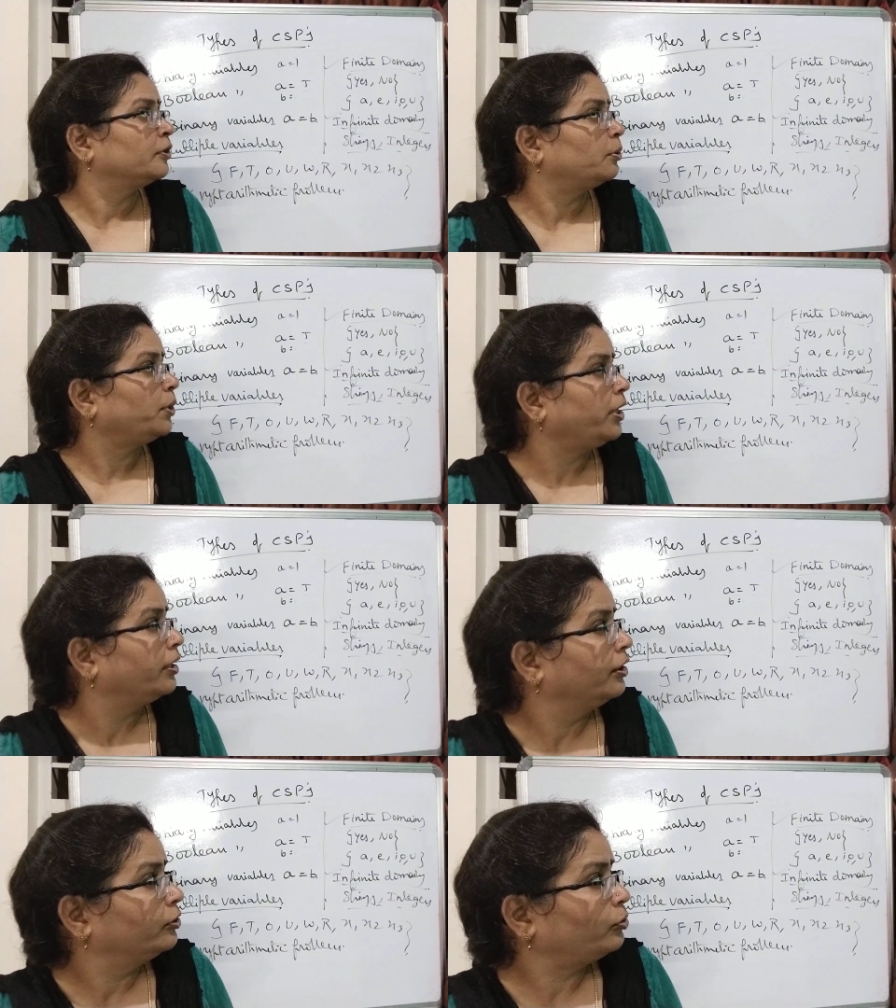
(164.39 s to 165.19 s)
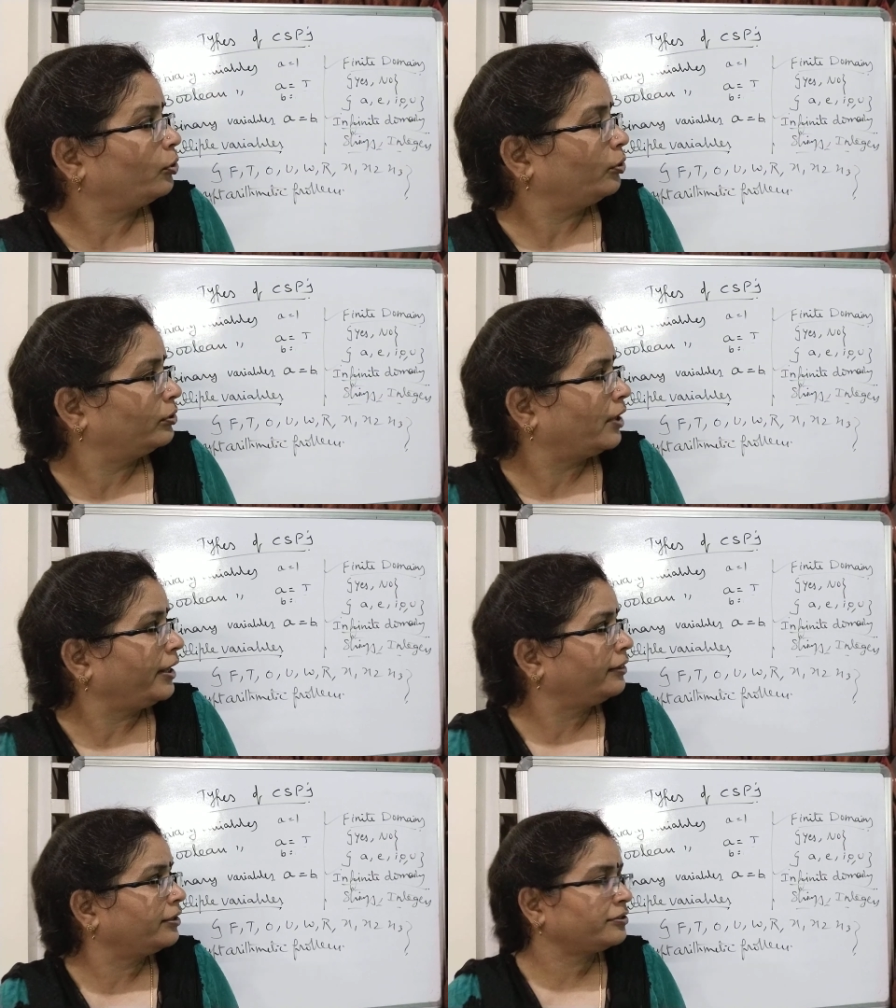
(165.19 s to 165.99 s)
Okay, so
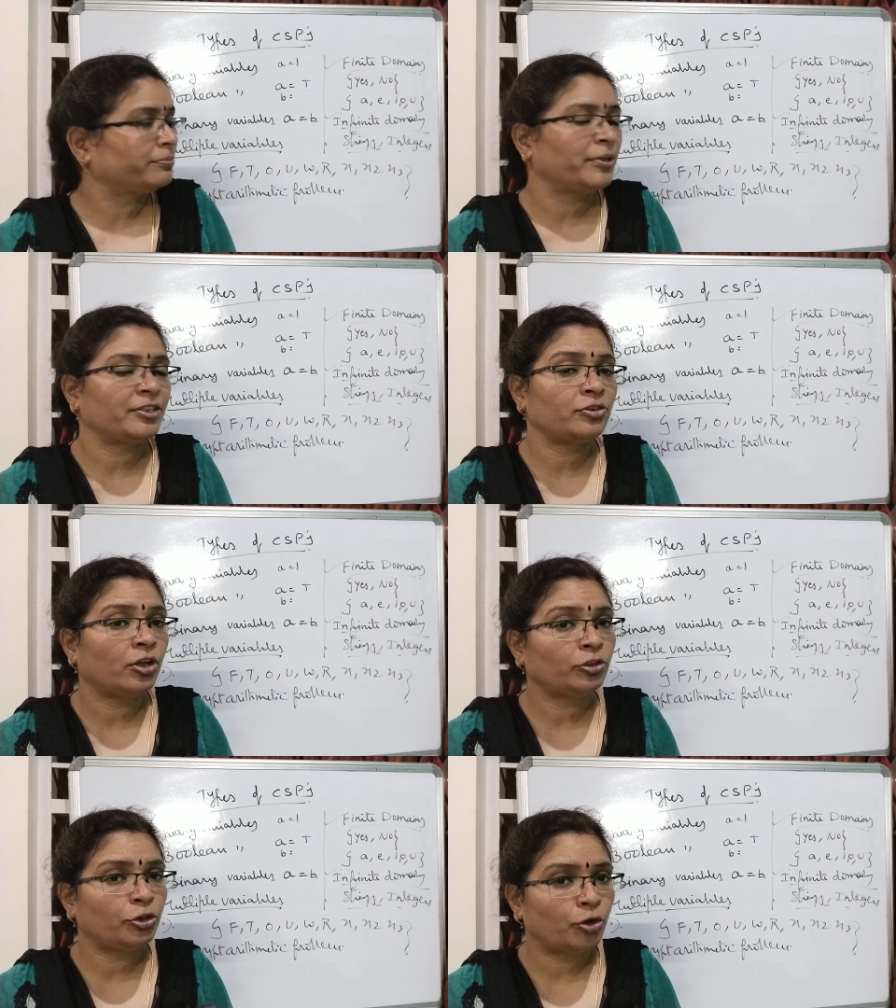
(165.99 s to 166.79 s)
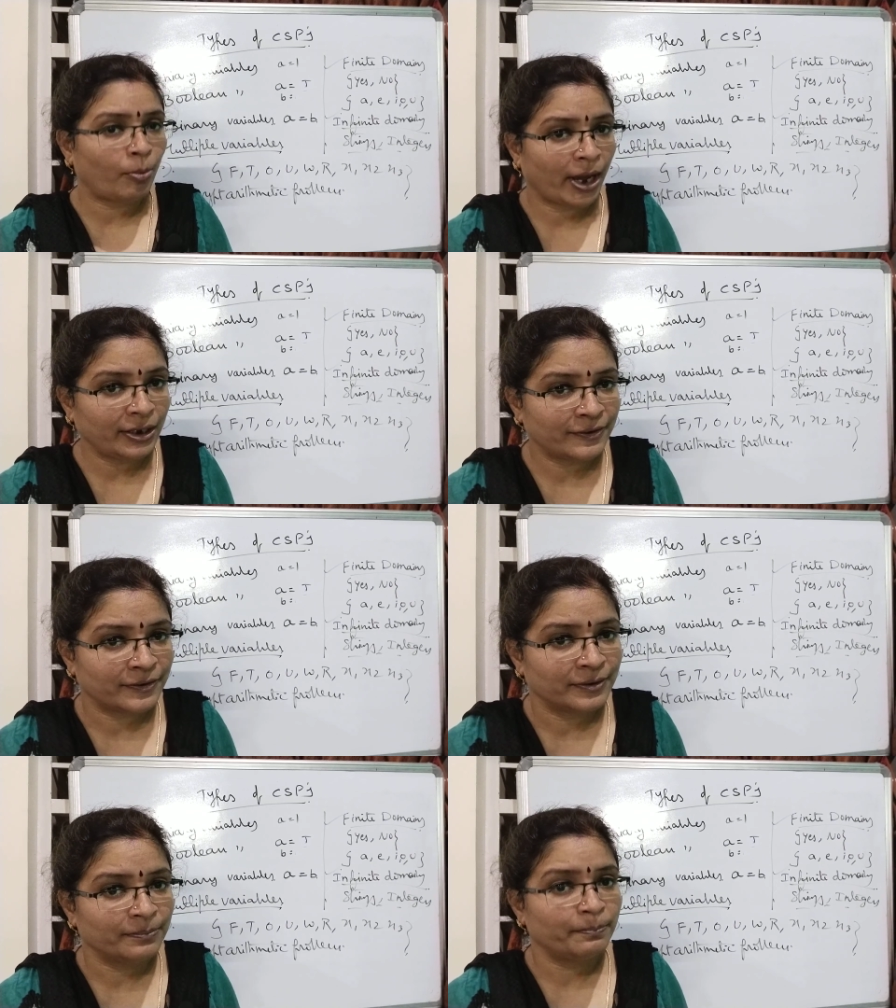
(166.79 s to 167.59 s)
like this, based on the domains,
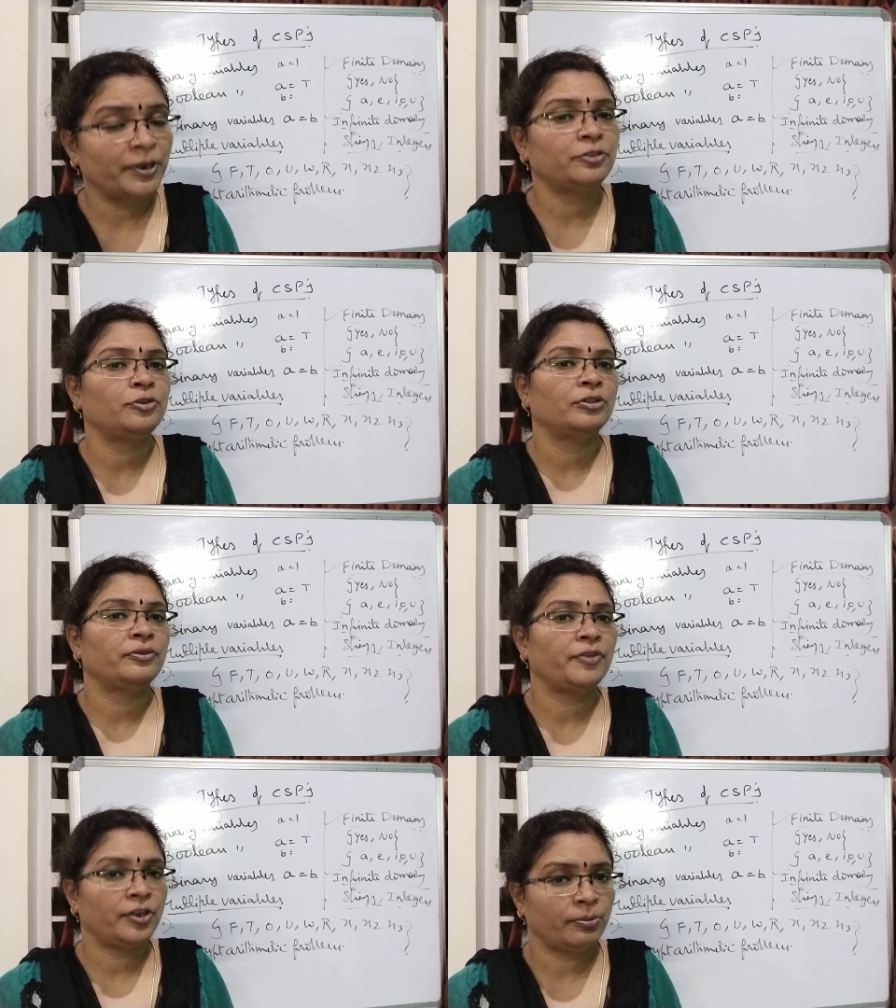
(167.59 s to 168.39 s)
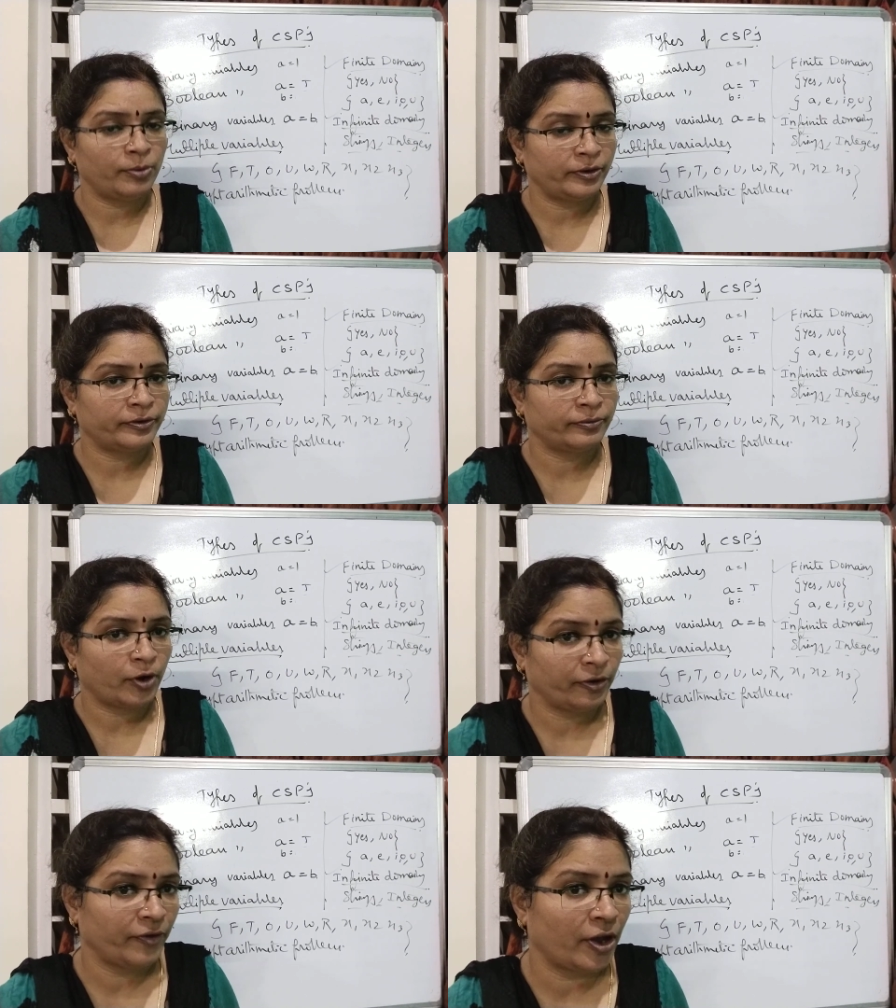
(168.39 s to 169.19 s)
based on the variables
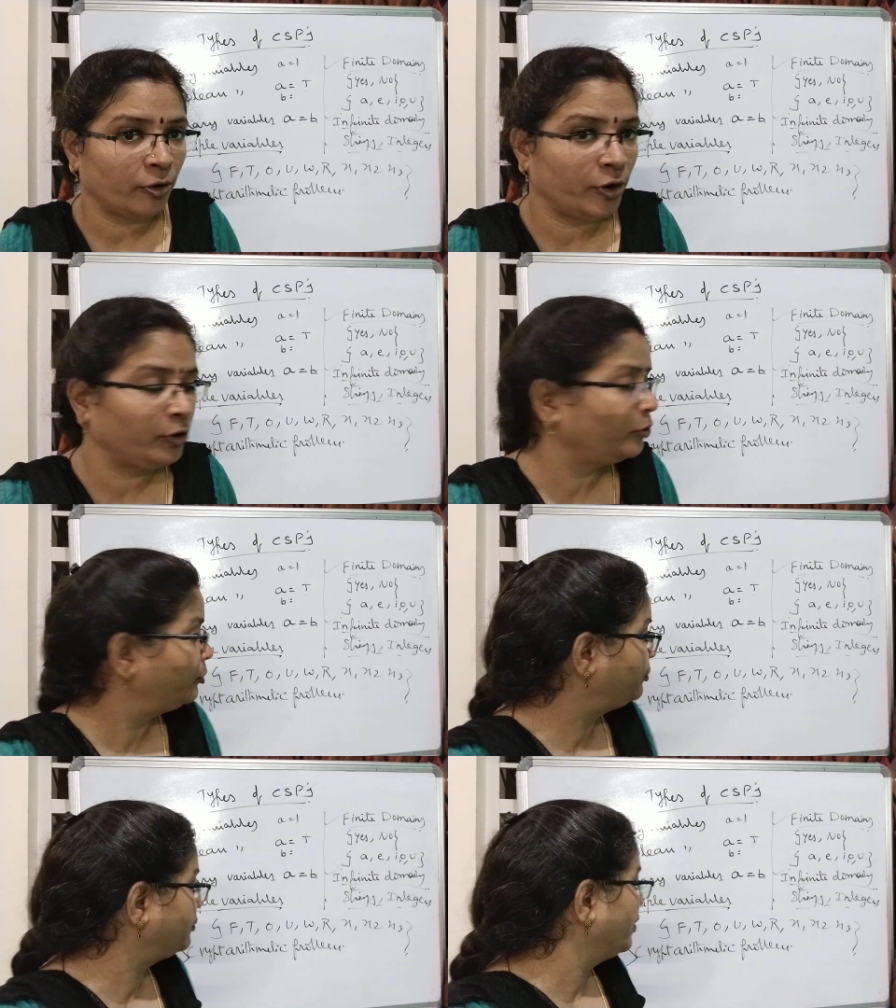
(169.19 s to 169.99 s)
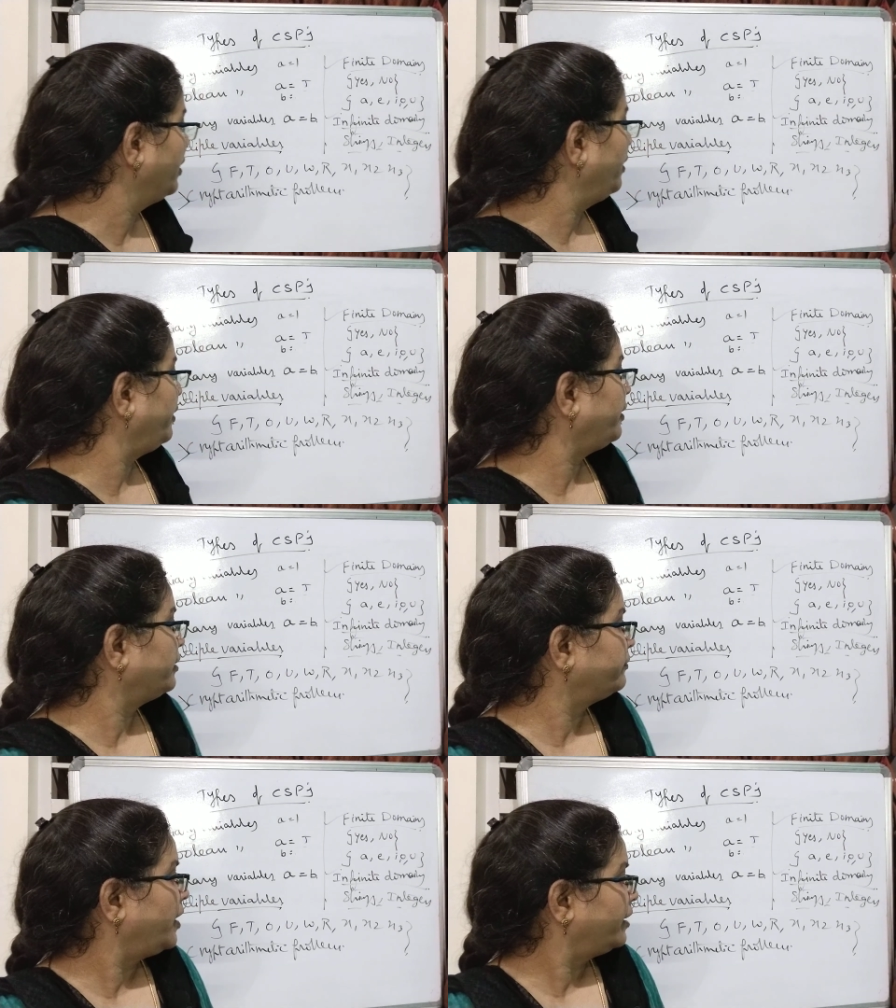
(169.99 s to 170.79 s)
what we are going to use, and
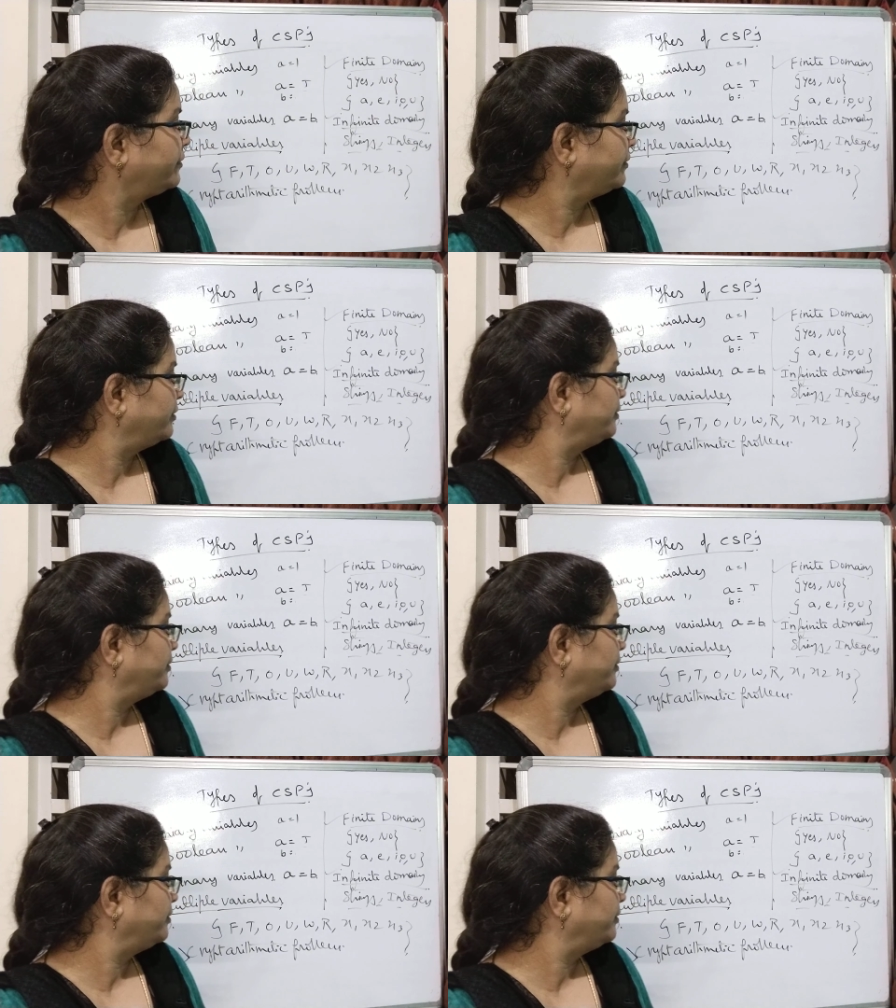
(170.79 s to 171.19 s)
as well as